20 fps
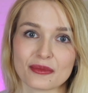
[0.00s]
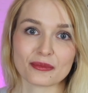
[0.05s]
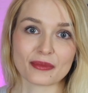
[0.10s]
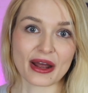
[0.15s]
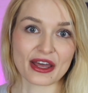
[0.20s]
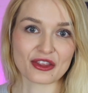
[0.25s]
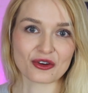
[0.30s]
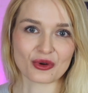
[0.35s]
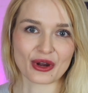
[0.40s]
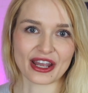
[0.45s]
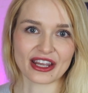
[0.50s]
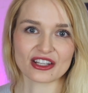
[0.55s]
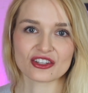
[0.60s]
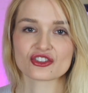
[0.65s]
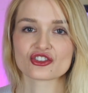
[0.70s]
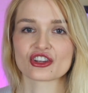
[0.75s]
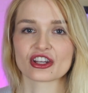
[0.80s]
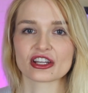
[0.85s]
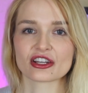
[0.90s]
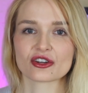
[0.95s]
By the
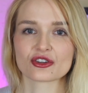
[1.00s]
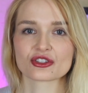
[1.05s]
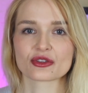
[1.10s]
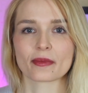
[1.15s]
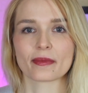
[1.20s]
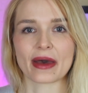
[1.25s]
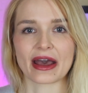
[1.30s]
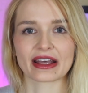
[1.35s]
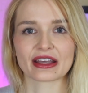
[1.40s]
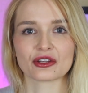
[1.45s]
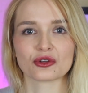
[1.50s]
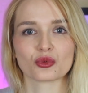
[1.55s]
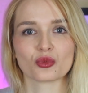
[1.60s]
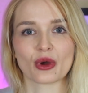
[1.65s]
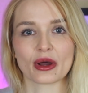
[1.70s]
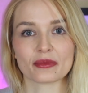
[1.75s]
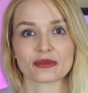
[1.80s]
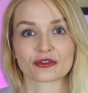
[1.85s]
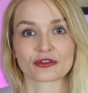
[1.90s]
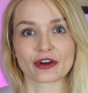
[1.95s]
way, Django is a backend
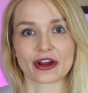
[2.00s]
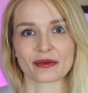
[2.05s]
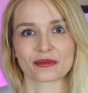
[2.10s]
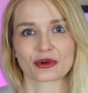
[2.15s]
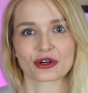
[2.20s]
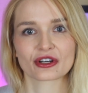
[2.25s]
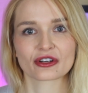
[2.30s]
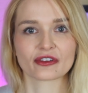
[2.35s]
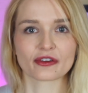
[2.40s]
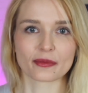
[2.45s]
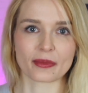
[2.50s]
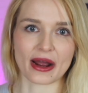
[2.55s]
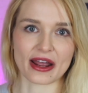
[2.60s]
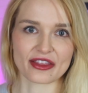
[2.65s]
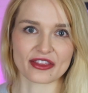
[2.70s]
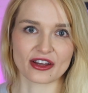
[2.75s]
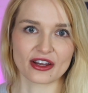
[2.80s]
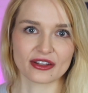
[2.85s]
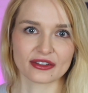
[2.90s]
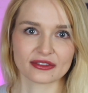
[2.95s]
web framework for
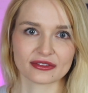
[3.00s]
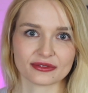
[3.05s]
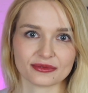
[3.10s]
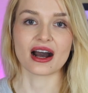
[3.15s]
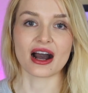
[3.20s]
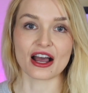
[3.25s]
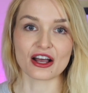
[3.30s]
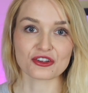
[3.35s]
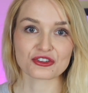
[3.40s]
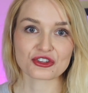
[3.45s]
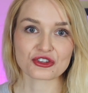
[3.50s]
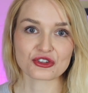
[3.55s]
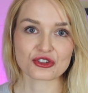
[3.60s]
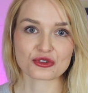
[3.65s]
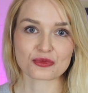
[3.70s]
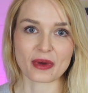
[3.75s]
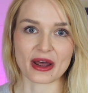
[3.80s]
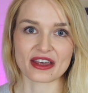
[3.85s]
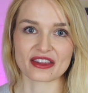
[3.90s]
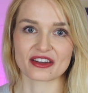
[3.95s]
Python. I also
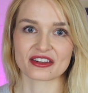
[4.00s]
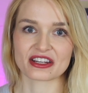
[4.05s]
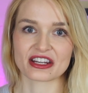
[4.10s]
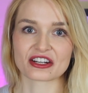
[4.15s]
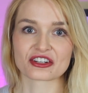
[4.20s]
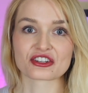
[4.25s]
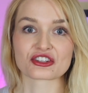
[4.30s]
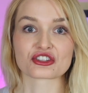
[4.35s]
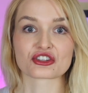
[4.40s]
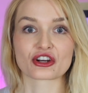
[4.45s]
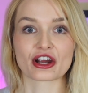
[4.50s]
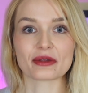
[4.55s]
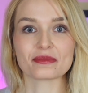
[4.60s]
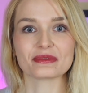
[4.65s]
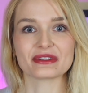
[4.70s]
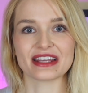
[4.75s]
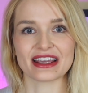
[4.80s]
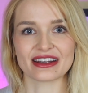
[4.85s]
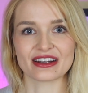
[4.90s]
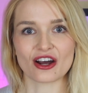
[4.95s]
use Python here to
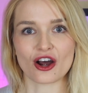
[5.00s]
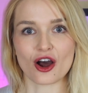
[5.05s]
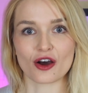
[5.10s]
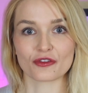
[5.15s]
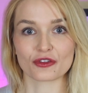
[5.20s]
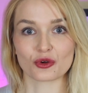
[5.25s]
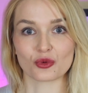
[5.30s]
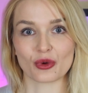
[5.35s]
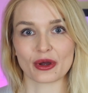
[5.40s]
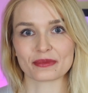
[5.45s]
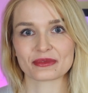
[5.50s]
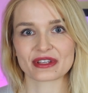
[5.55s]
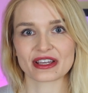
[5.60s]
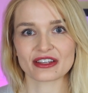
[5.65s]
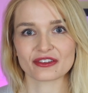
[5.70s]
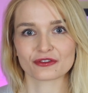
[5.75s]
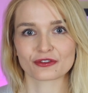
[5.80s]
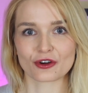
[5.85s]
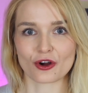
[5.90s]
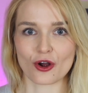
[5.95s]
scrape data off the
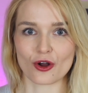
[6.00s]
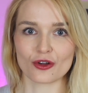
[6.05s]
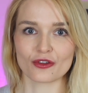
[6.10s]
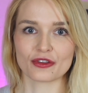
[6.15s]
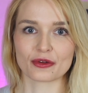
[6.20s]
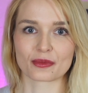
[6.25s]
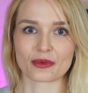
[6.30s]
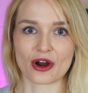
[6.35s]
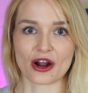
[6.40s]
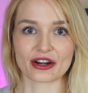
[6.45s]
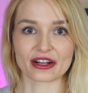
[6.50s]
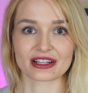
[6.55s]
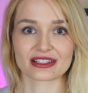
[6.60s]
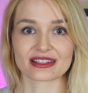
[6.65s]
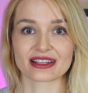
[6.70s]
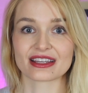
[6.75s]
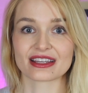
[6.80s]
website for all the products,